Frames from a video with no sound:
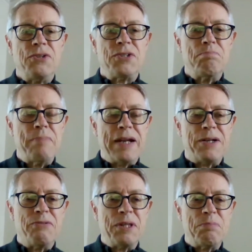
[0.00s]
some
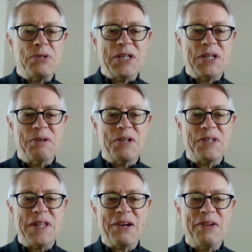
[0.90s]
mental arithmetic to
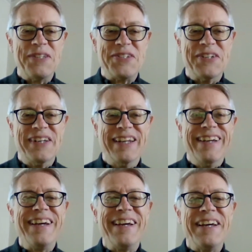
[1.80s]
answer that question.
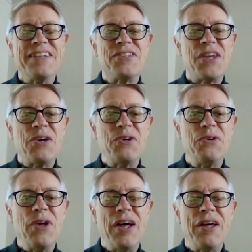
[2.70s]

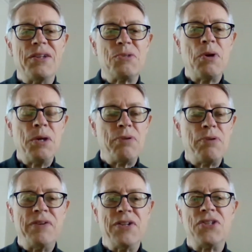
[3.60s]
So smoking
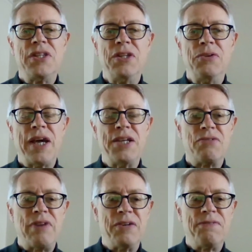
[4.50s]
prevalence in the UK is
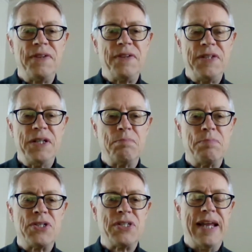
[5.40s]
around
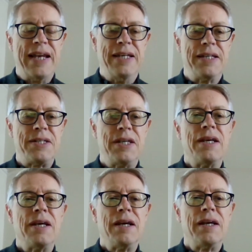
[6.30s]
15%,
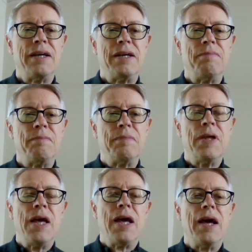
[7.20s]
and
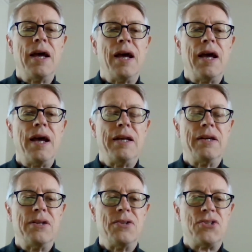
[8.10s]

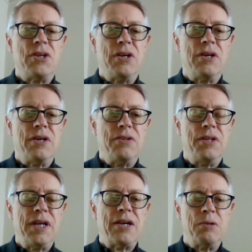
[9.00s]

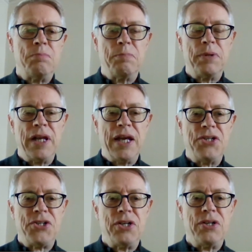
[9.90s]
the adult
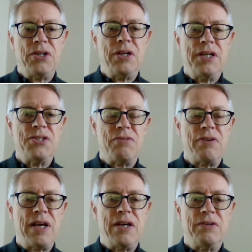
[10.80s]
population is
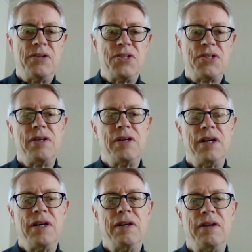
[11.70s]
around
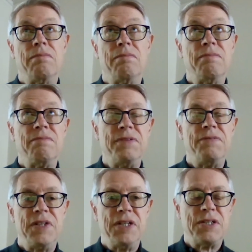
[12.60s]

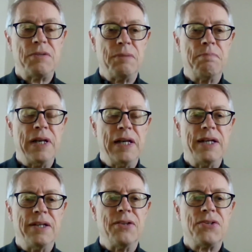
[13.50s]
50-something
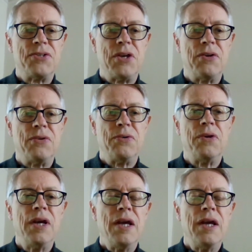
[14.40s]
million. So